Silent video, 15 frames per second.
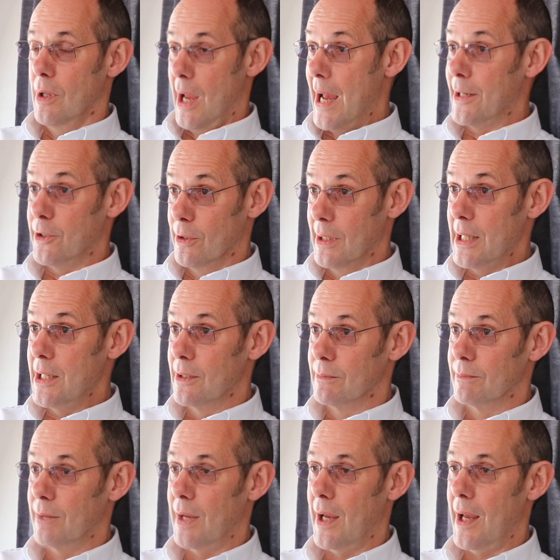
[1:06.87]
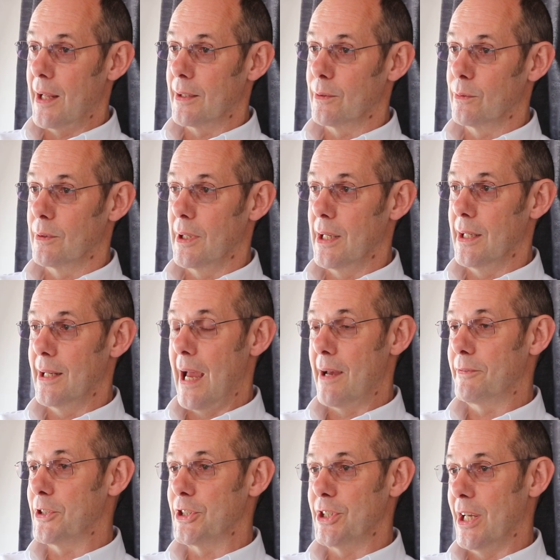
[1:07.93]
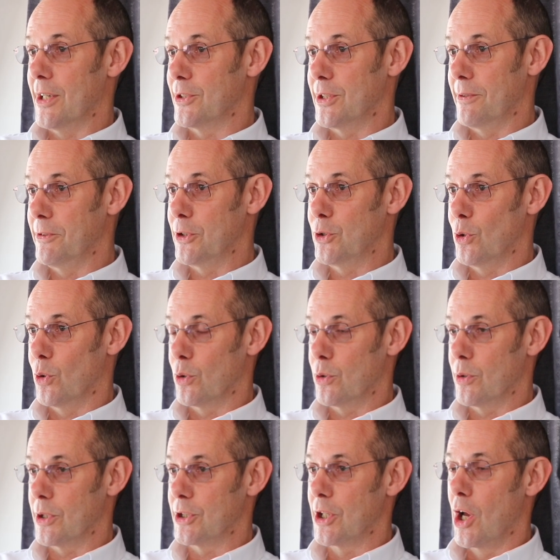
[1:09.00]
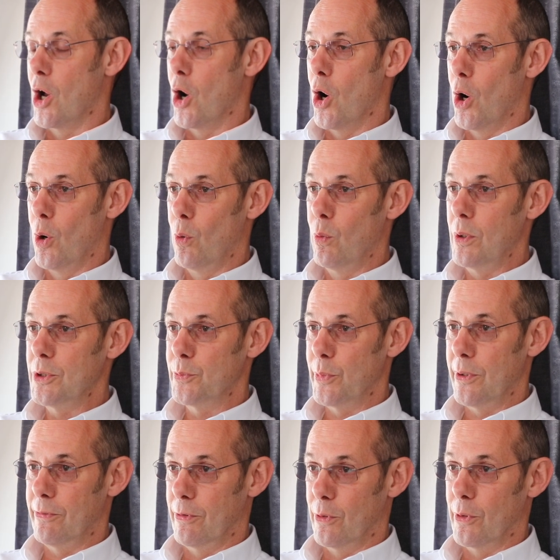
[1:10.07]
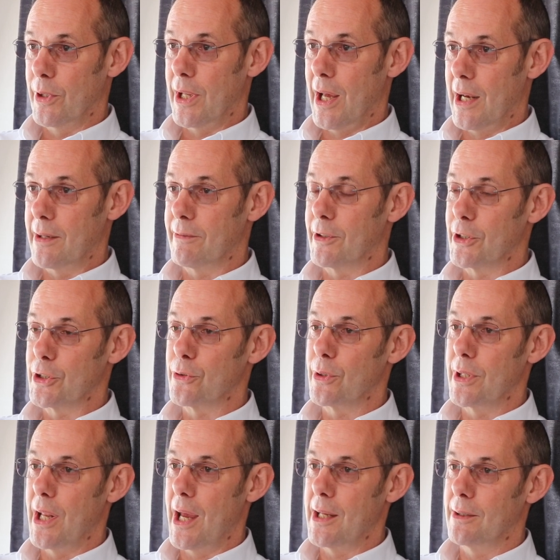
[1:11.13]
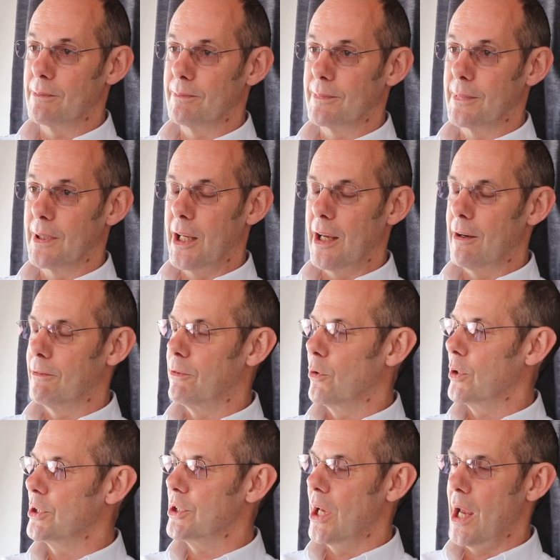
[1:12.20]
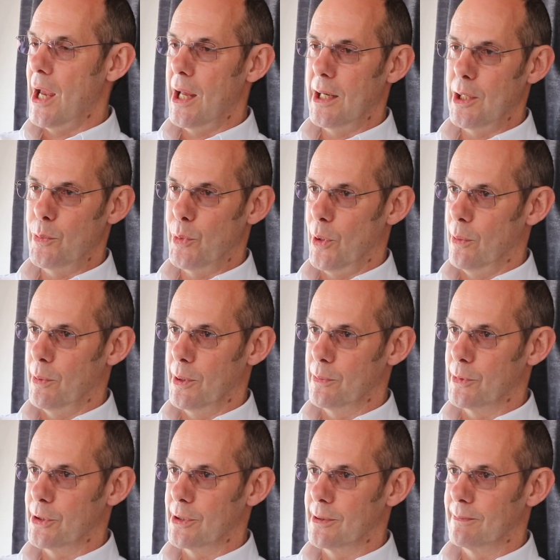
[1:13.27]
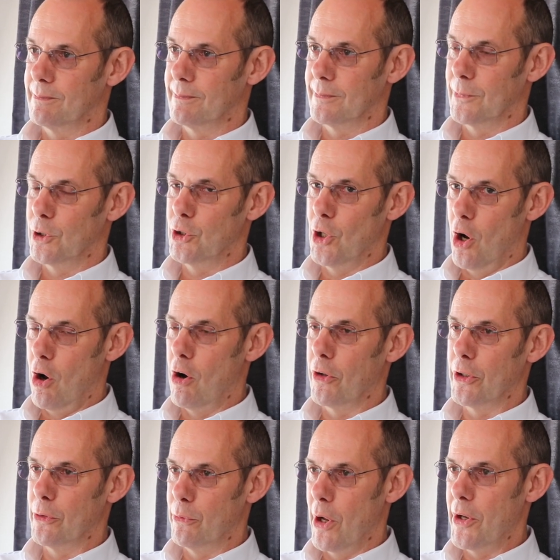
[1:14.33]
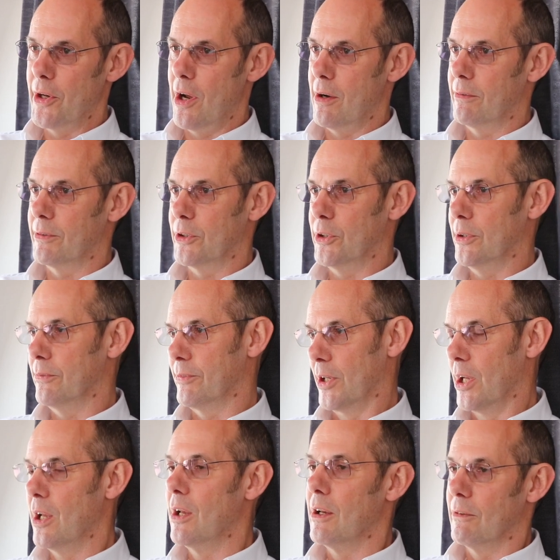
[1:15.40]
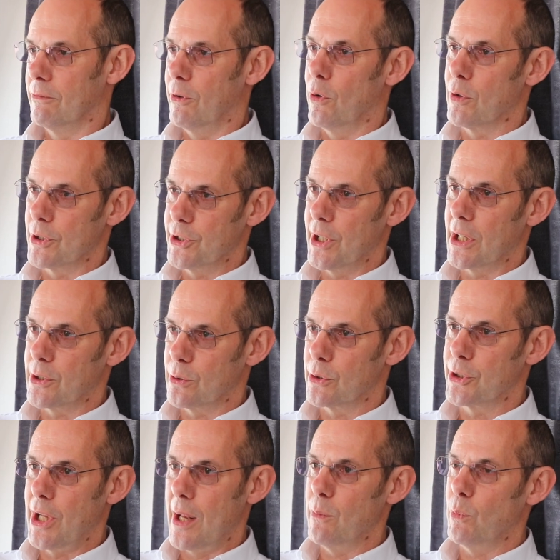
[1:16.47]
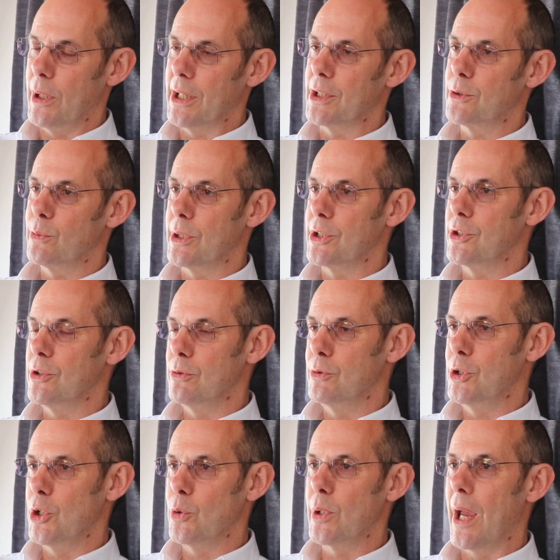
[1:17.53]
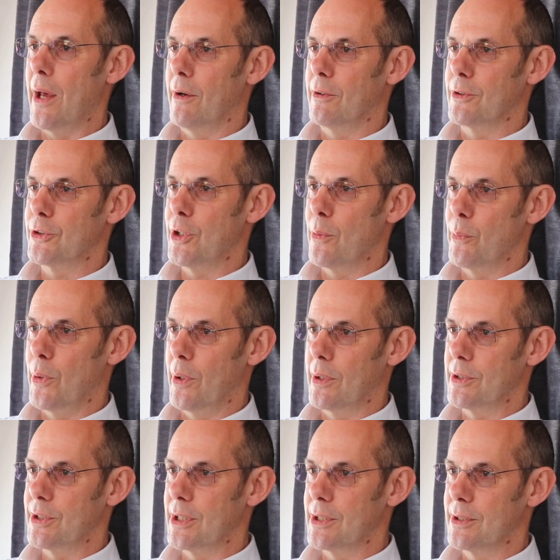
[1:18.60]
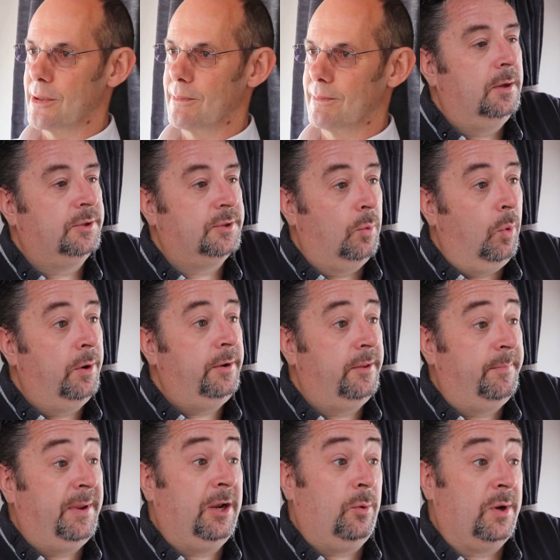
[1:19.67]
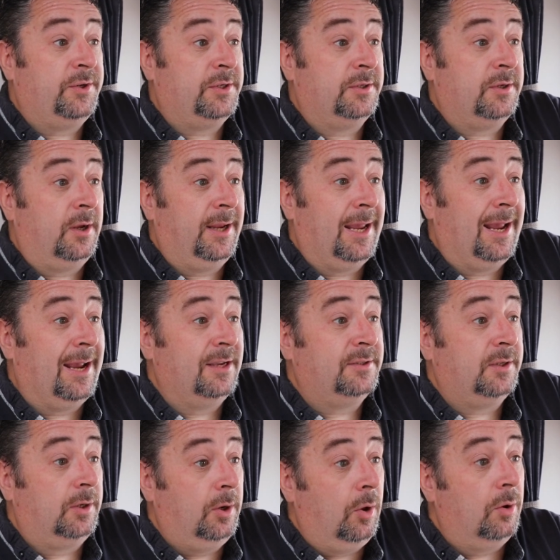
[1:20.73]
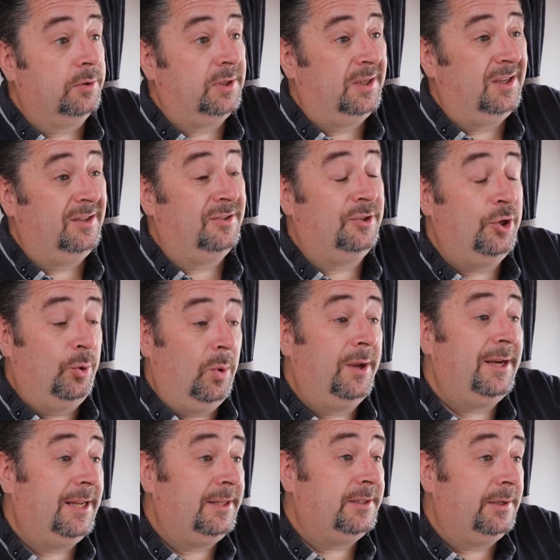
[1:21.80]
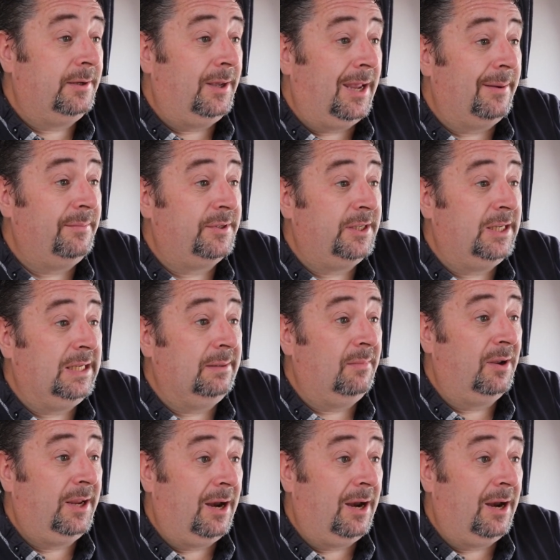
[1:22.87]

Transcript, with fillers: Annually, and in after sales, if you talk to us, always before the anniversary date. It avoids any problems, not okay. on the run over of four, six or ten weeks, which you do get on some policies. So one of the big questions I get asked a lot is, do I need to empty my